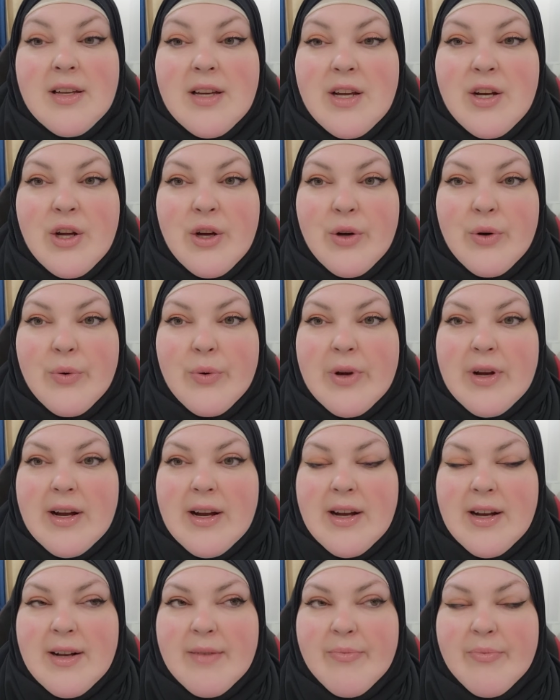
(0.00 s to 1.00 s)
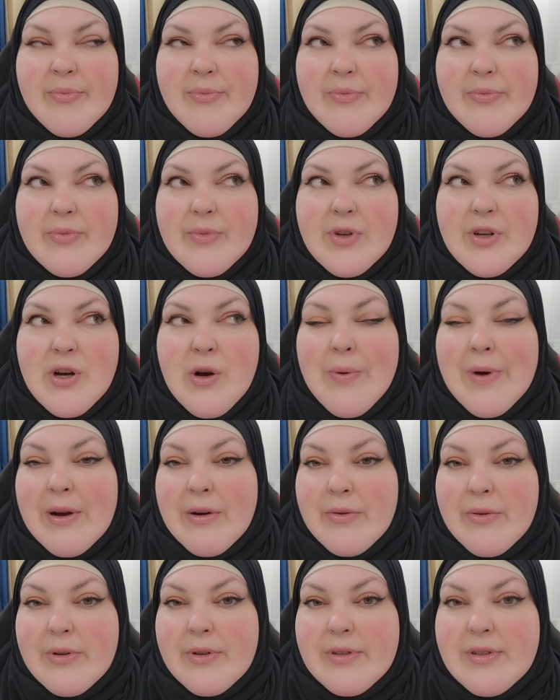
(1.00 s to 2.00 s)
You know, go
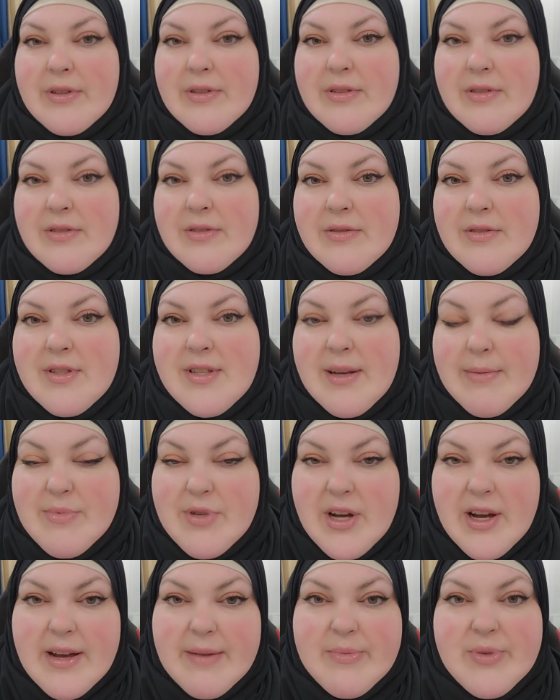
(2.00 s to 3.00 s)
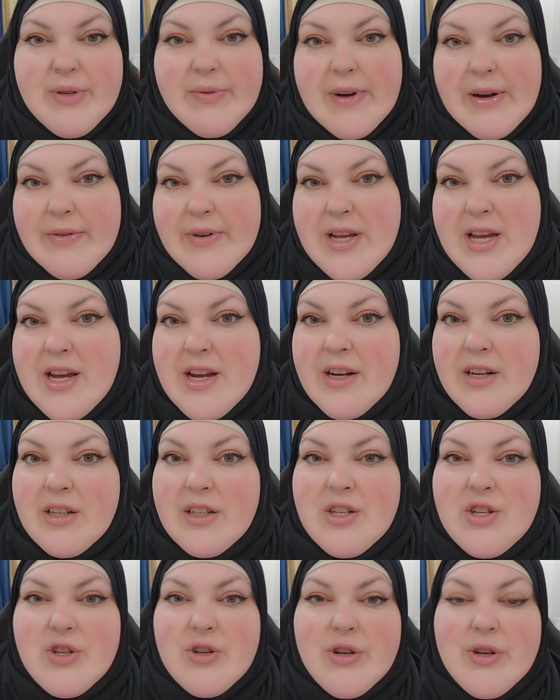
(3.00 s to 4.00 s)
out sometimes around
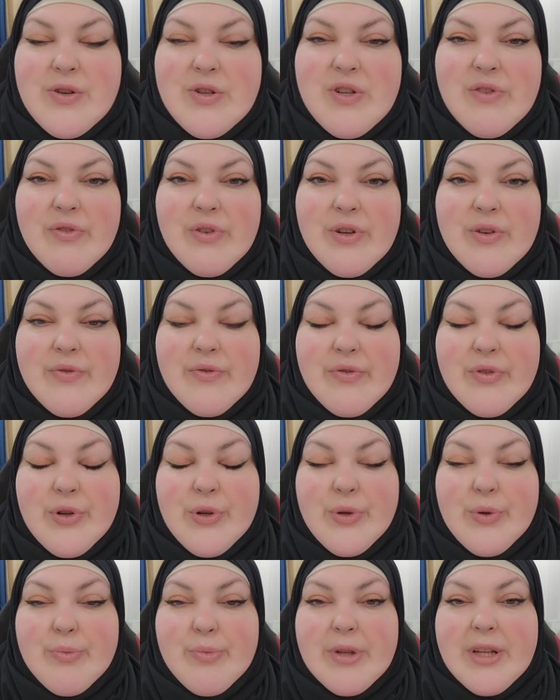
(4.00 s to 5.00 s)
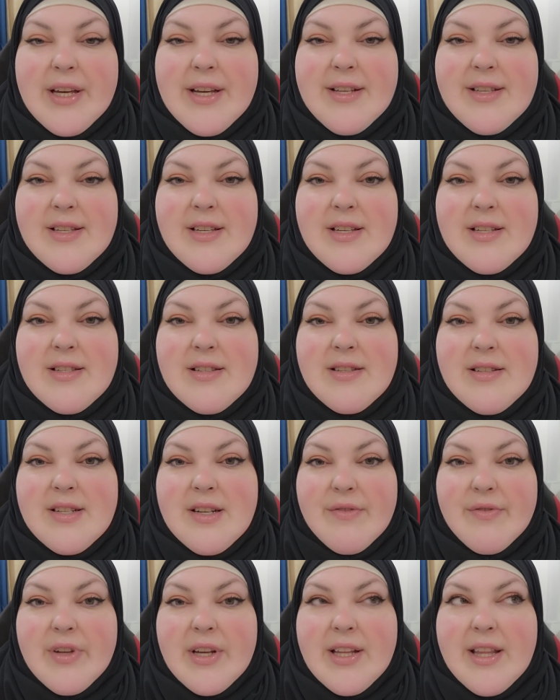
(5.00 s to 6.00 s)
here, show you different food places and
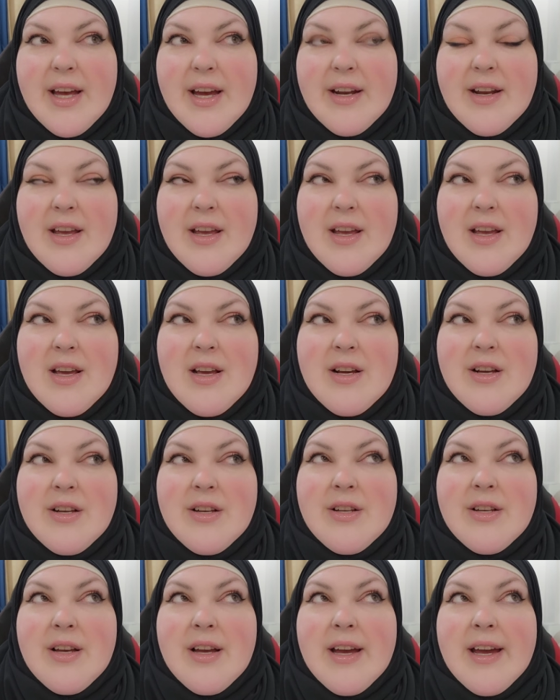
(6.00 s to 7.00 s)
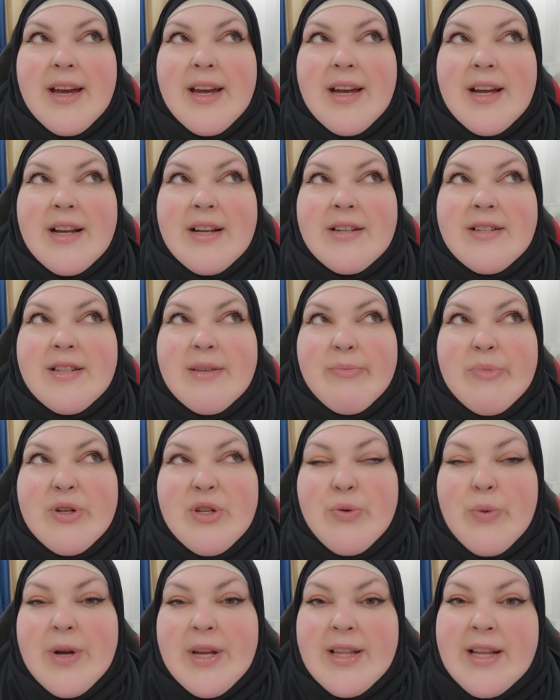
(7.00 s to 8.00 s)
stuff like that. And in
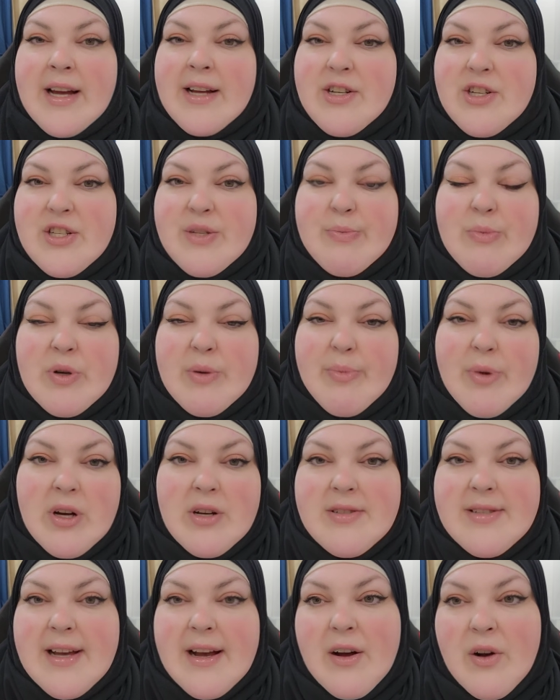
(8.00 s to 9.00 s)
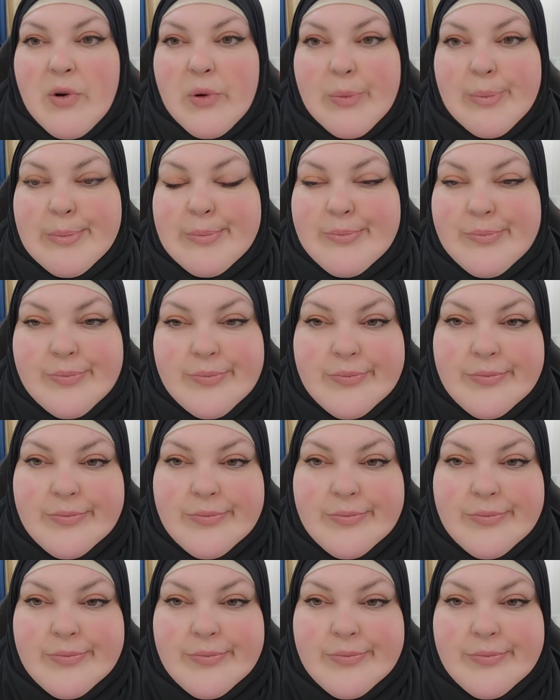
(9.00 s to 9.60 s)
between that, just mukbangs at home.